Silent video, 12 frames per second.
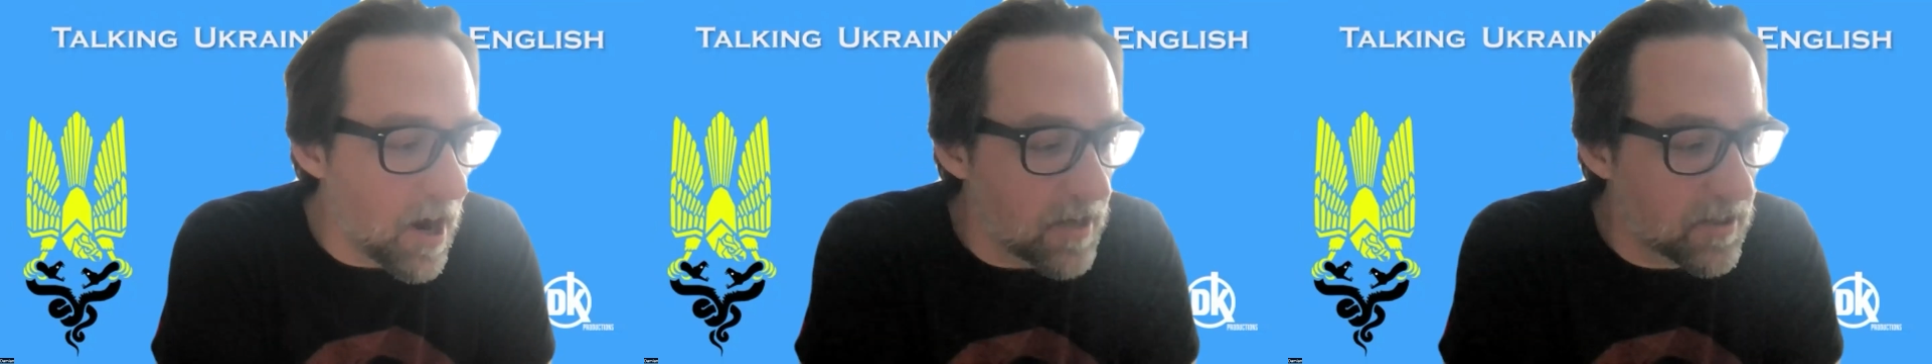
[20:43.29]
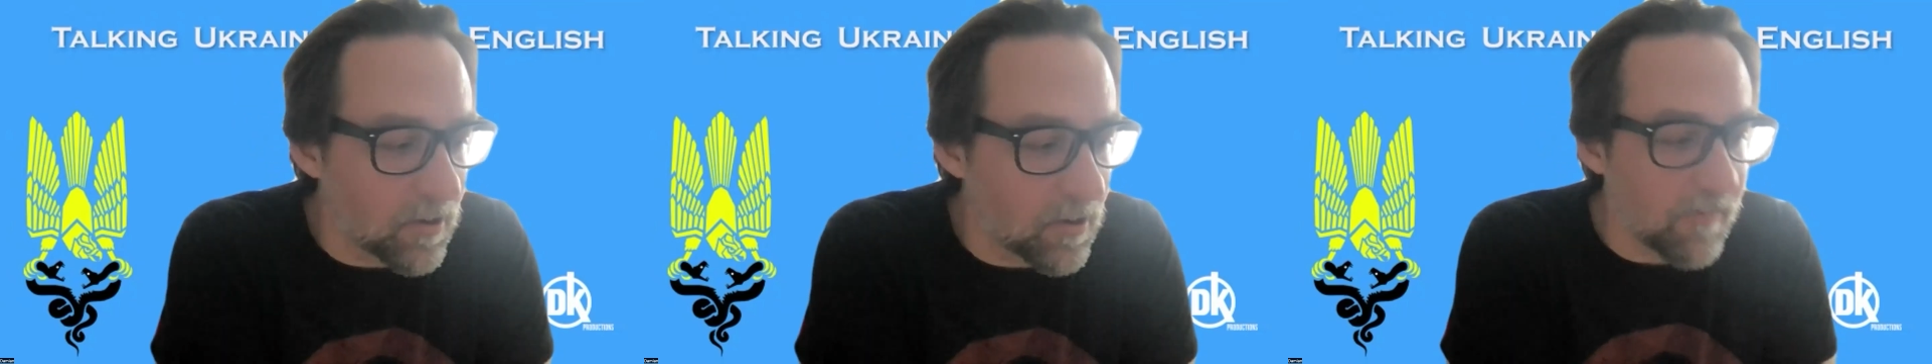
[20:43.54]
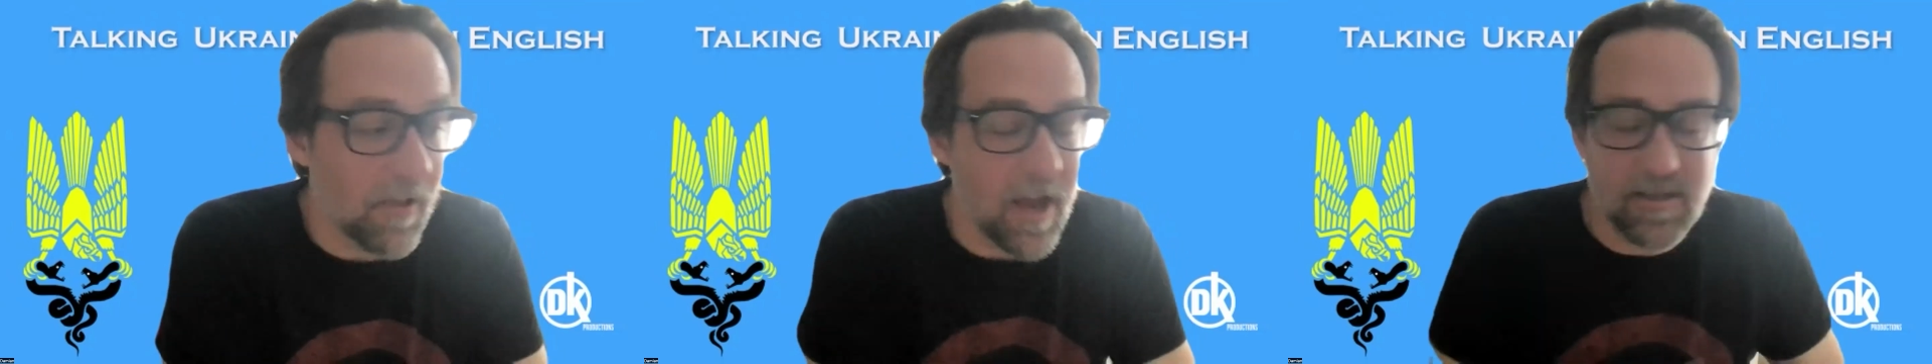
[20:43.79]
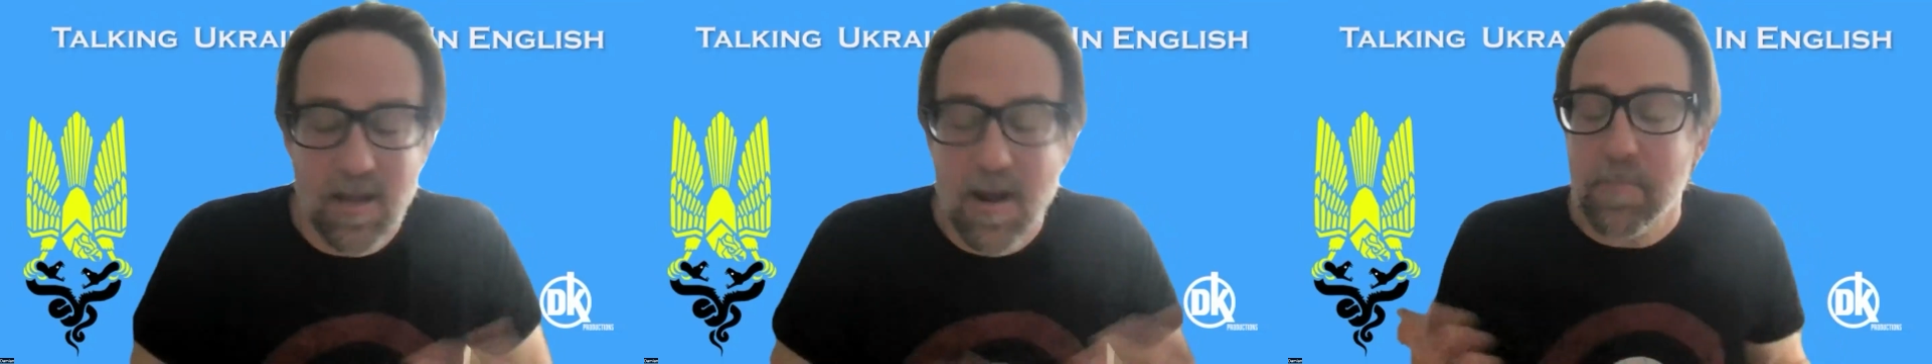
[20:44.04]
I sort of
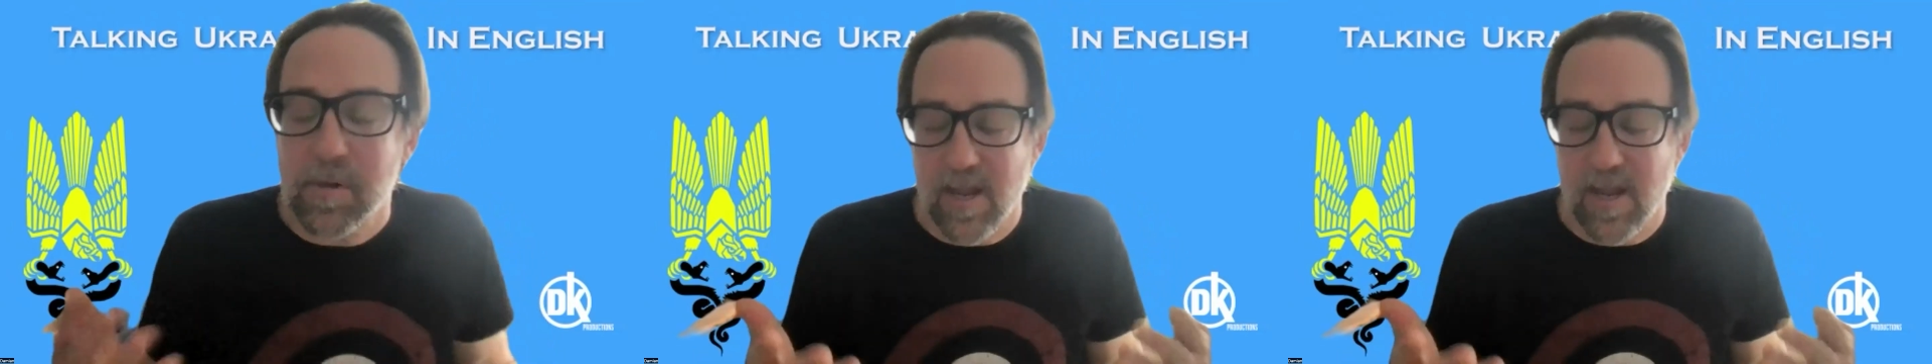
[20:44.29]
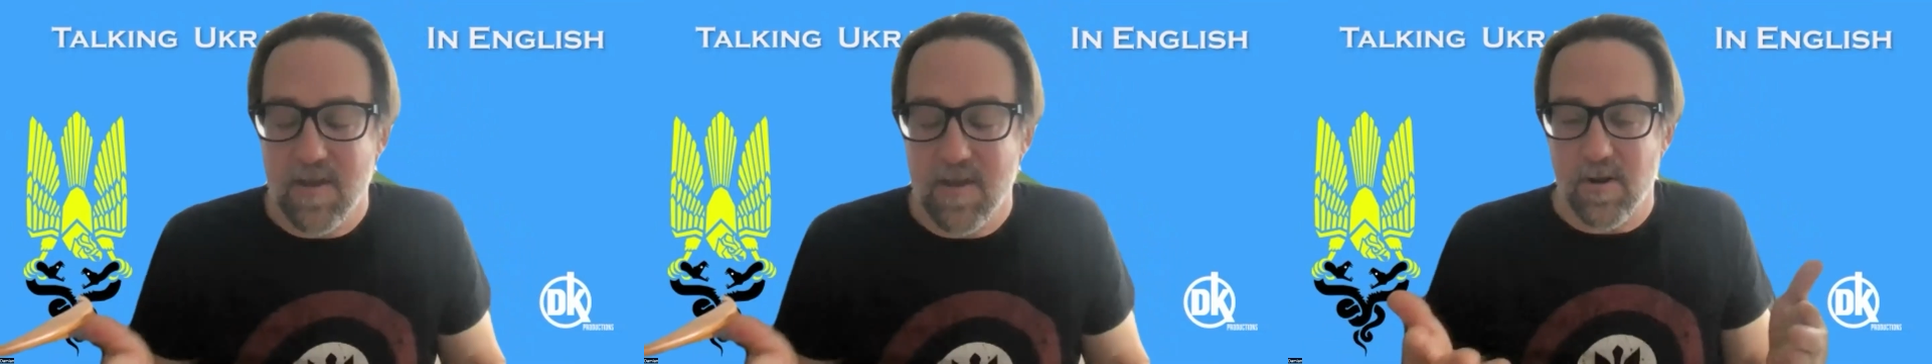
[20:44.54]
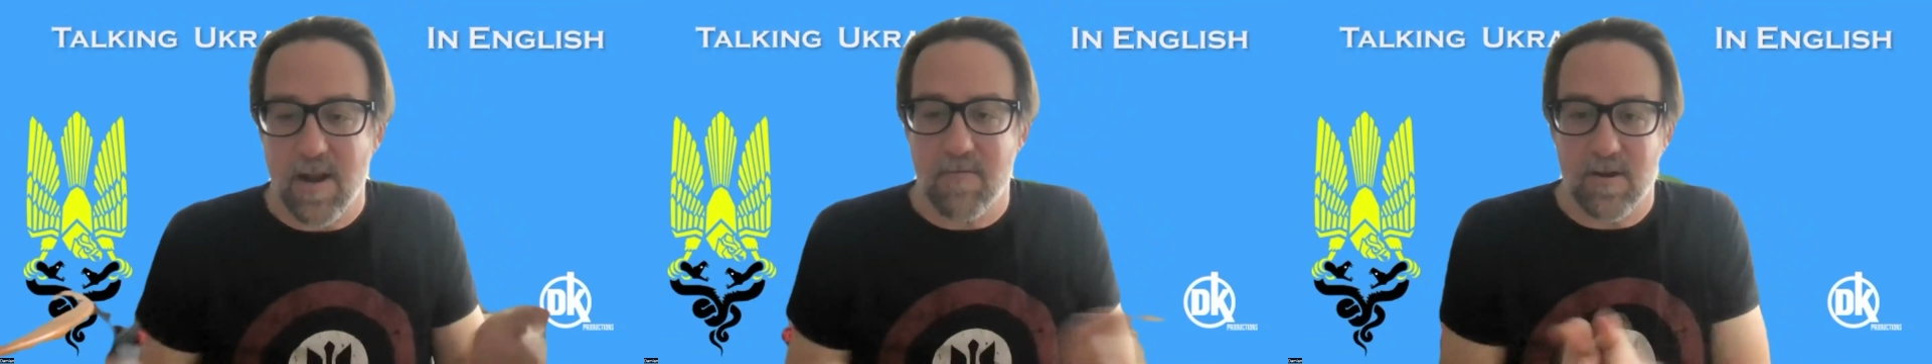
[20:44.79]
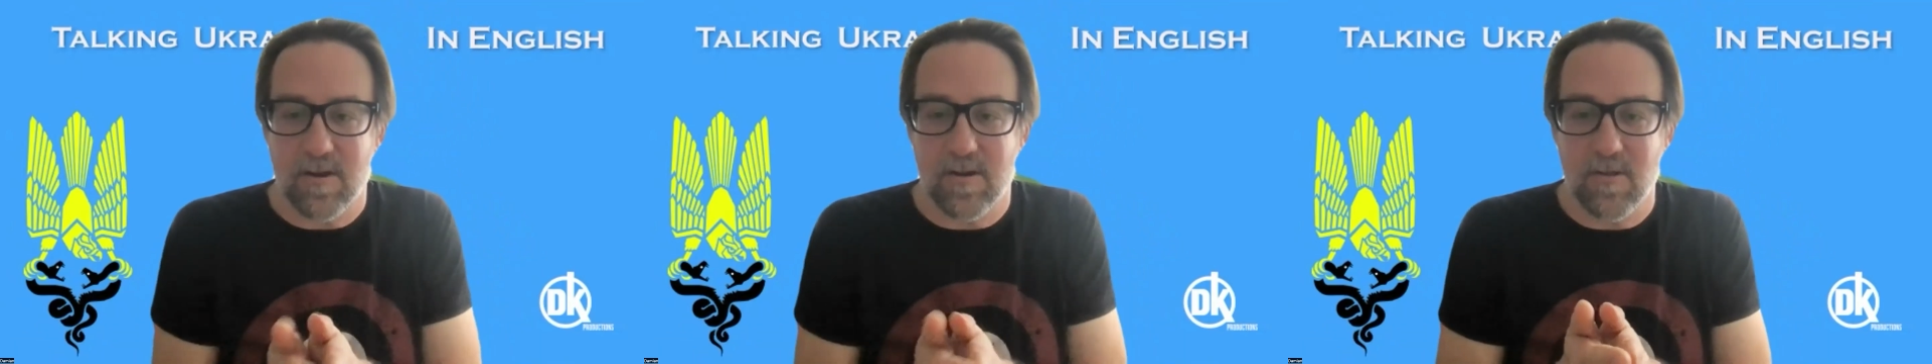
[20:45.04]
like didn't believe he would
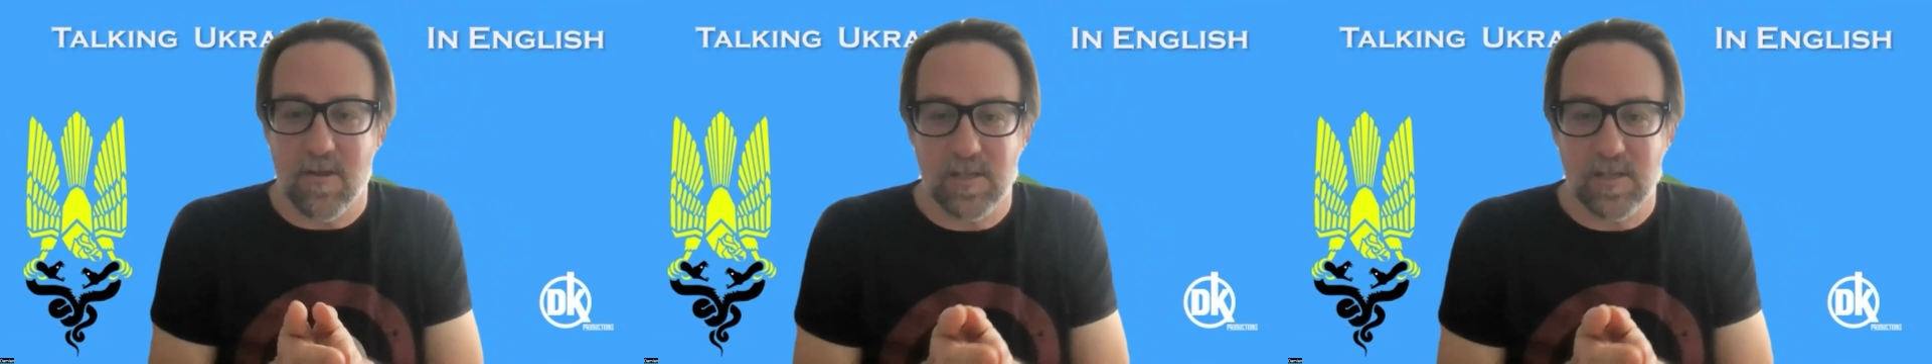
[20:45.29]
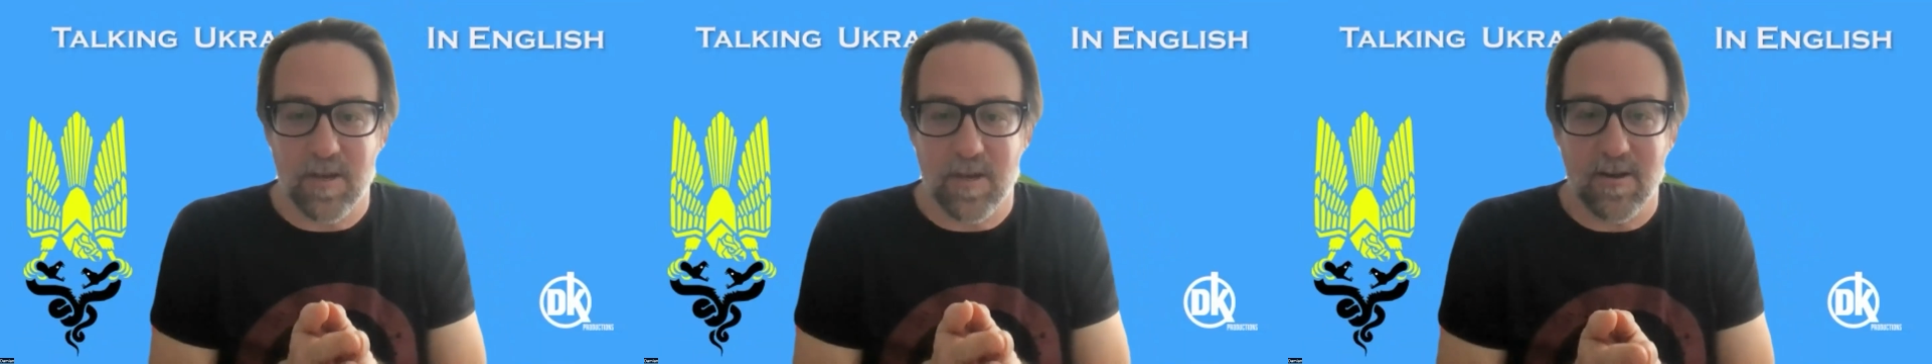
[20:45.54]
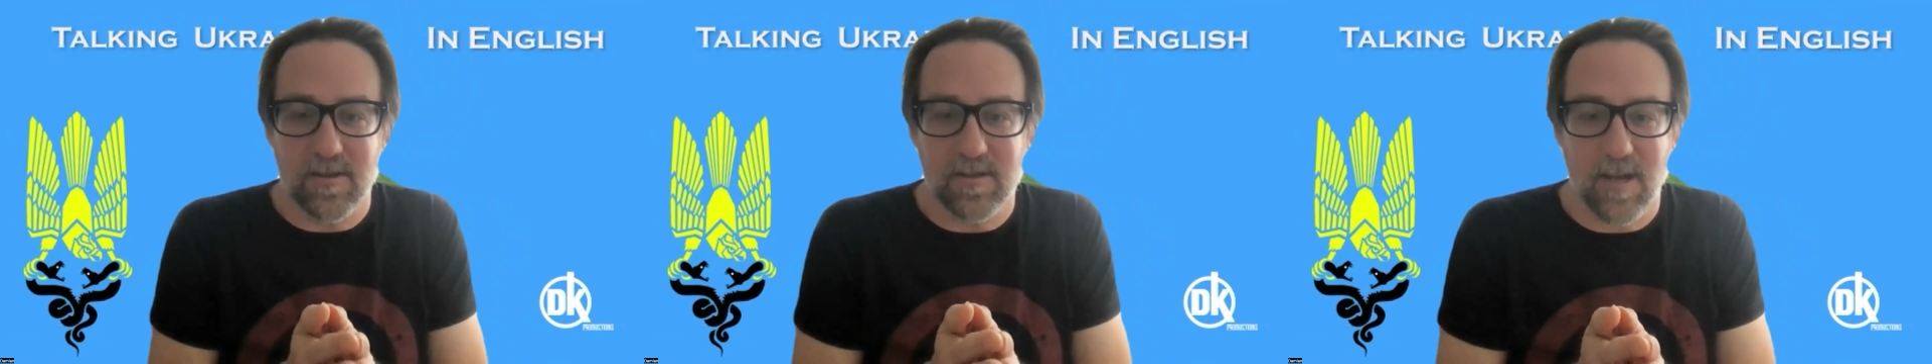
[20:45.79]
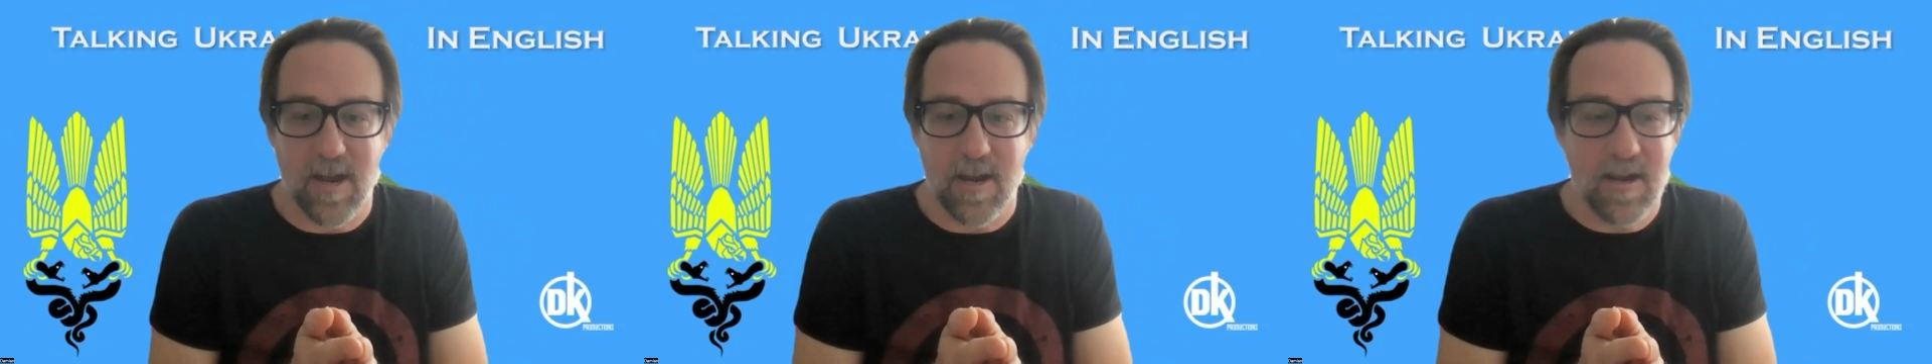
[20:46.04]
ever do this because
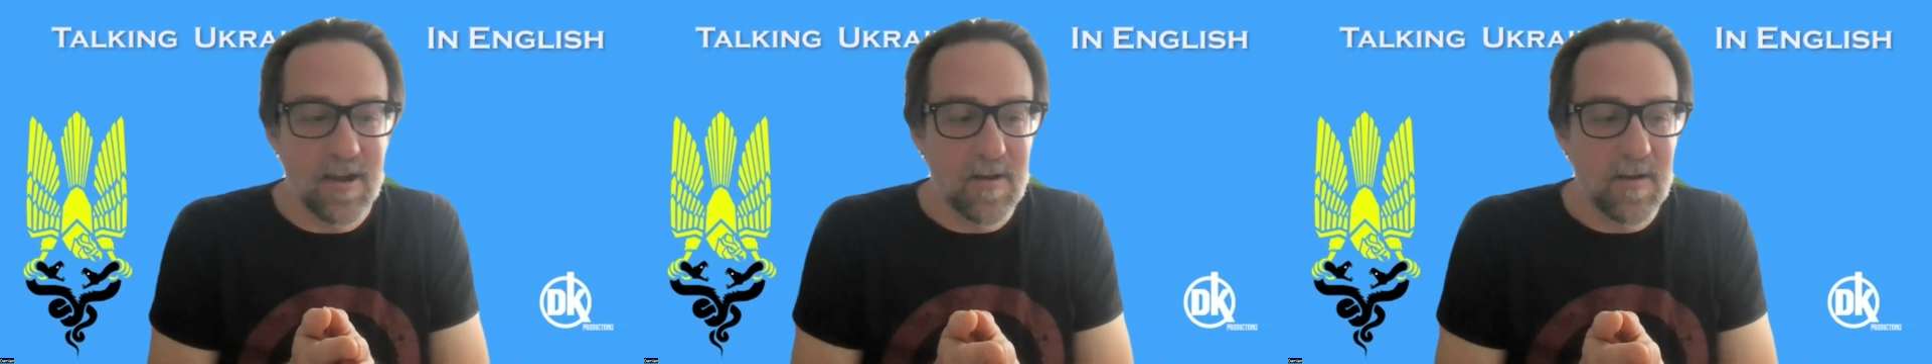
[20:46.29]
like